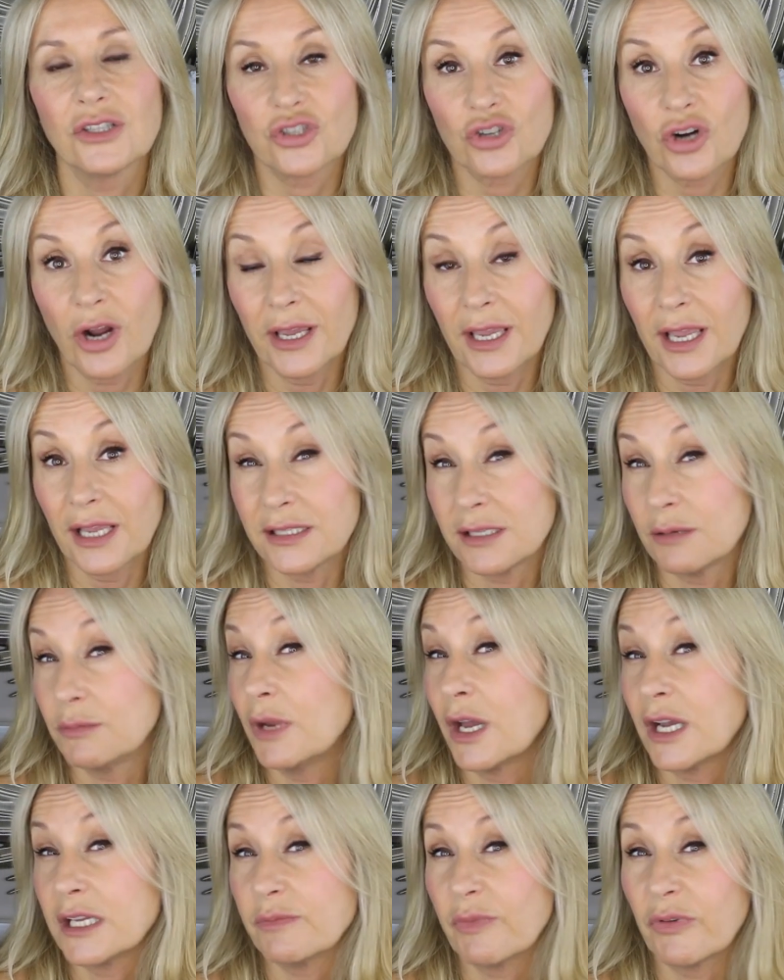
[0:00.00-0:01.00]
to try and get
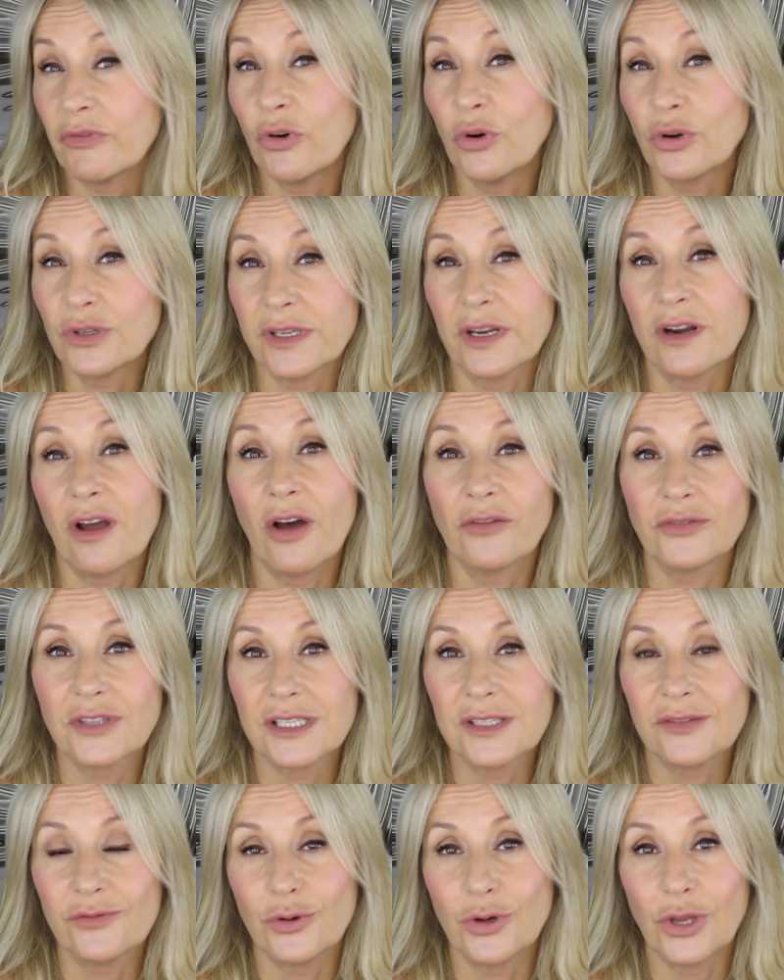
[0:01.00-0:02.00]
some nice befores and
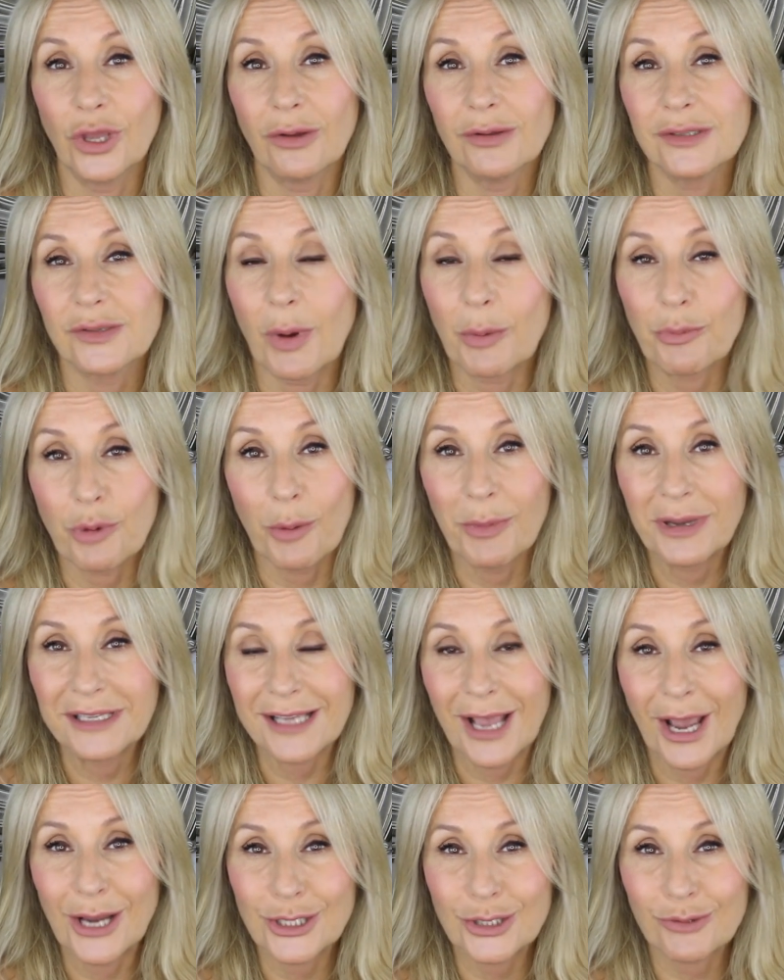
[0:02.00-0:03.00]
afters for you. So I
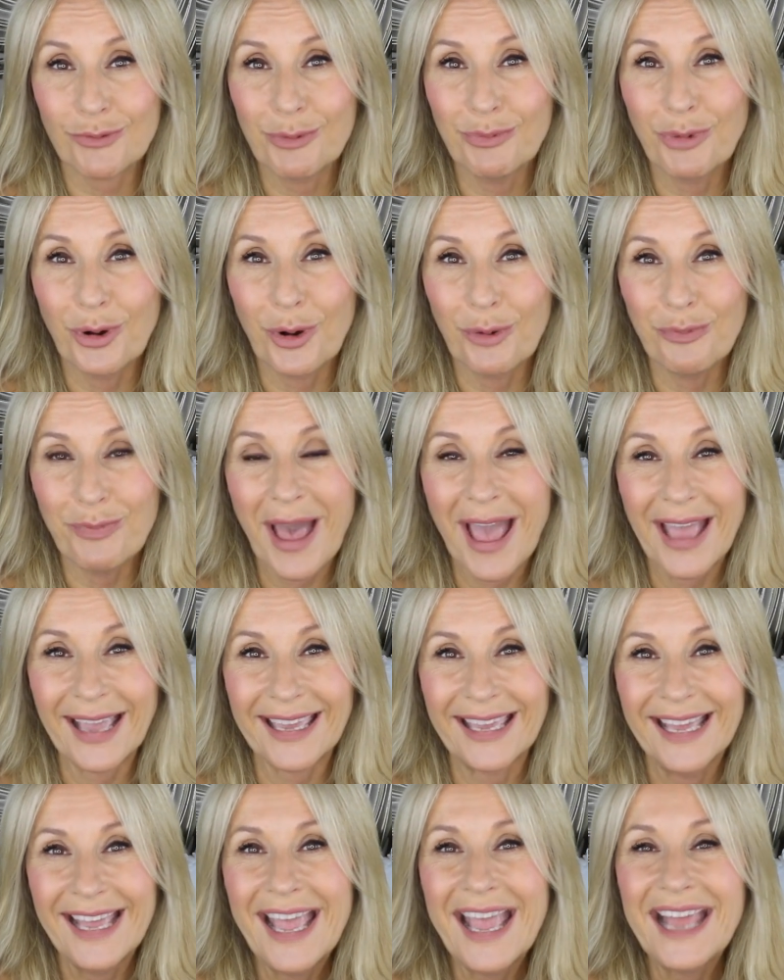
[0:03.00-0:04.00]
promise I shall report back.